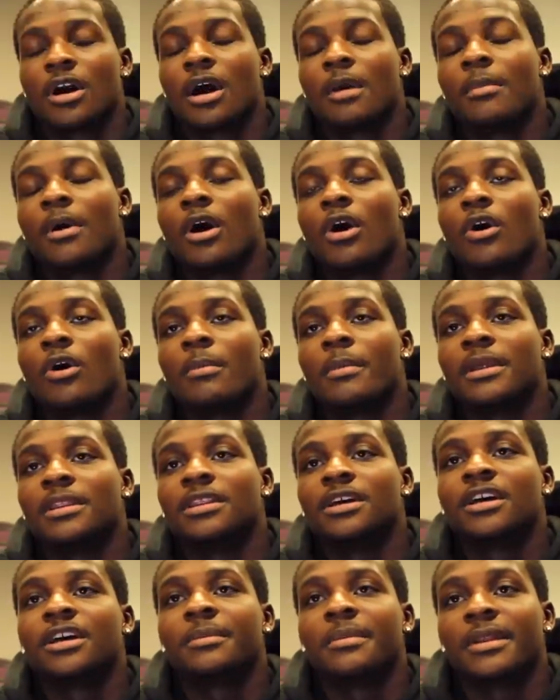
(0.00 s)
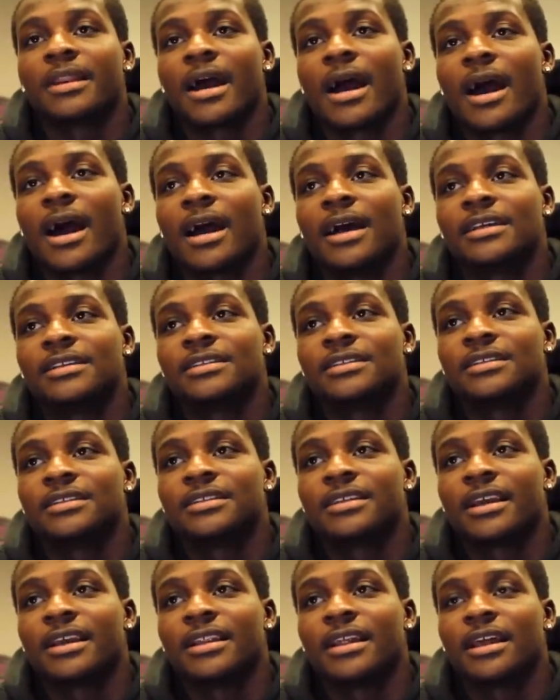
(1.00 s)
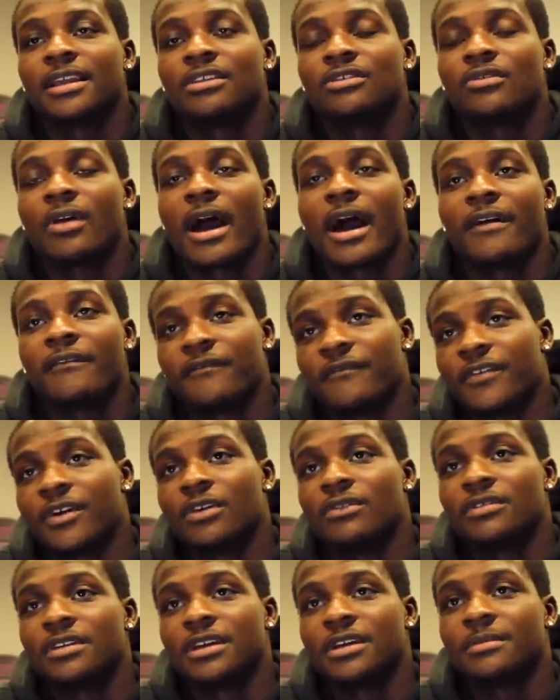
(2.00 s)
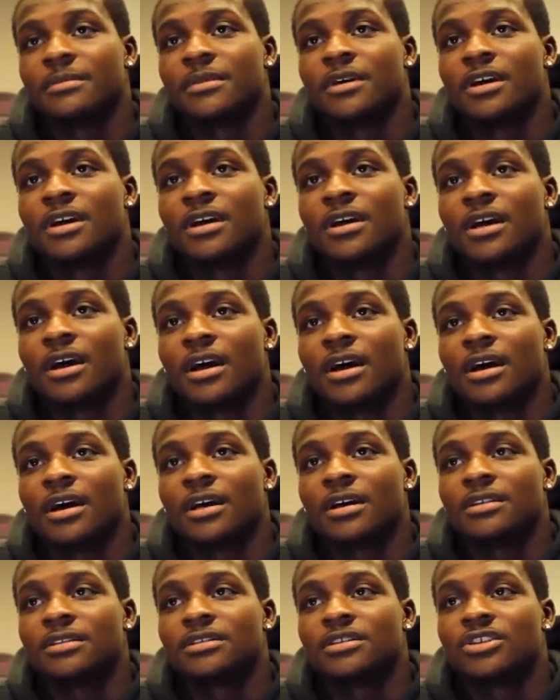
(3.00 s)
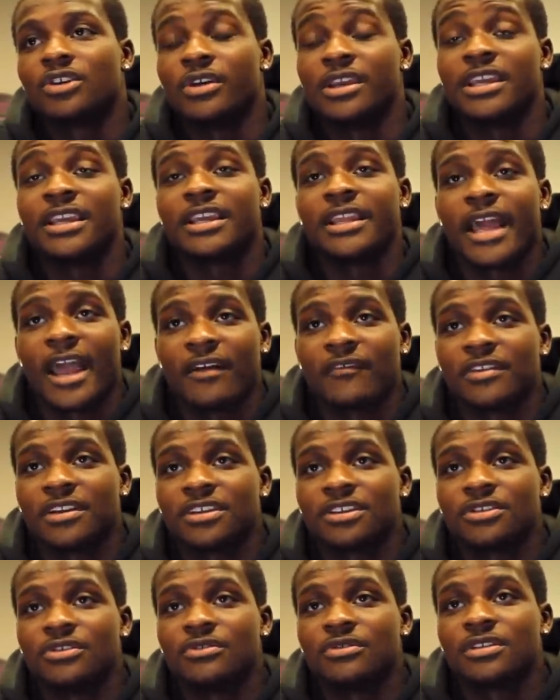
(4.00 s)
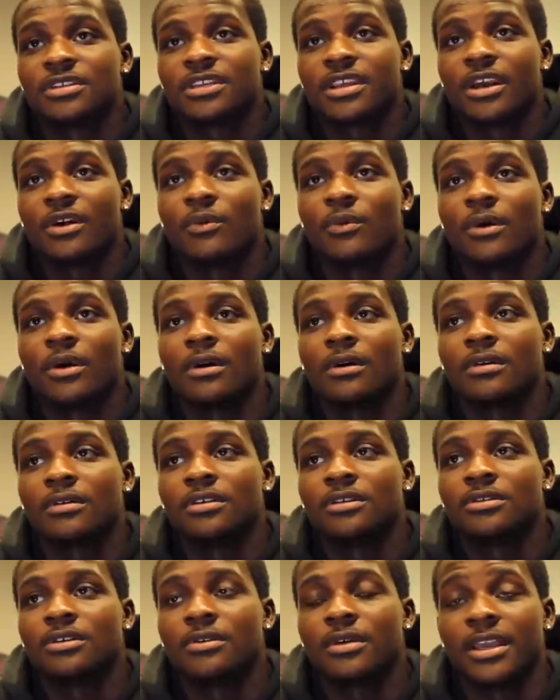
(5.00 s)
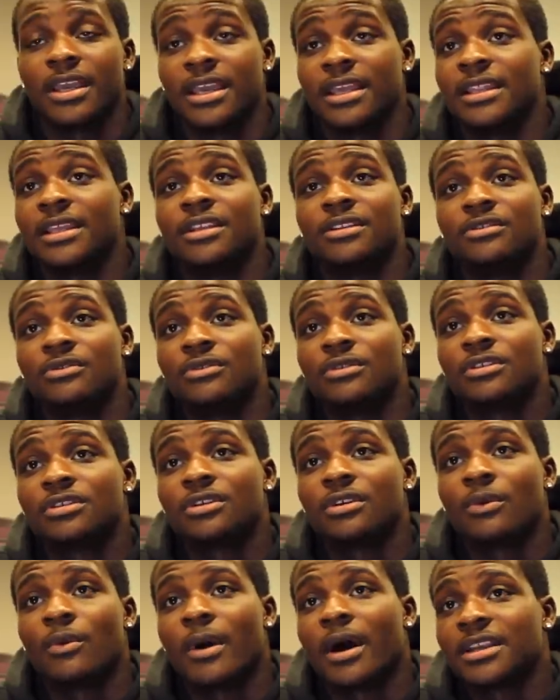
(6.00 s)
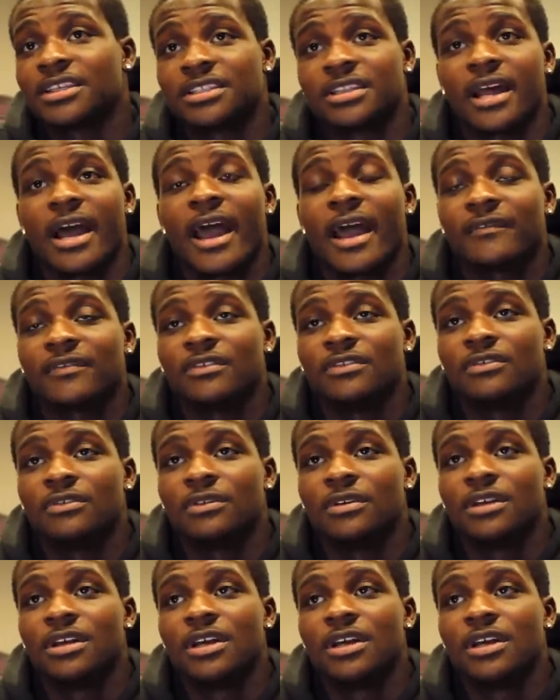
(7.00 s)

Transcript: come home and look him in the eyes and say that, you know, I failed him. So he can have an excuse to say, well, you know, he didn't do it, so why should I have to do it?